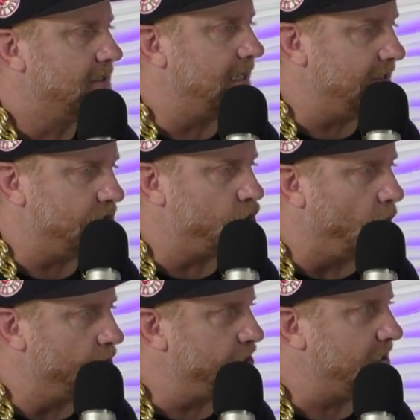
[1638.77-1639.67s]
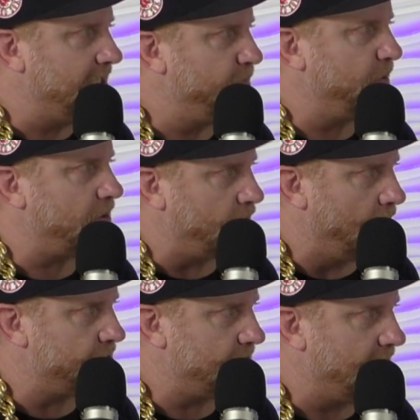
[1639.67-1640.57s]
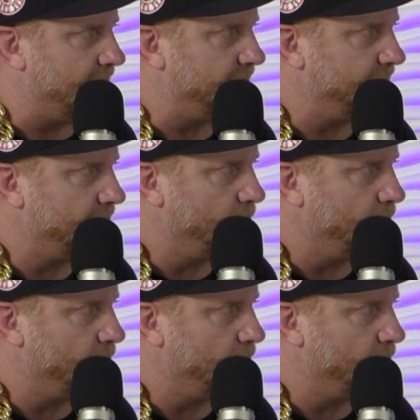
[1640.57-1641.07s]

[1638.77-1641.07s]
Can Georgia keep it close enough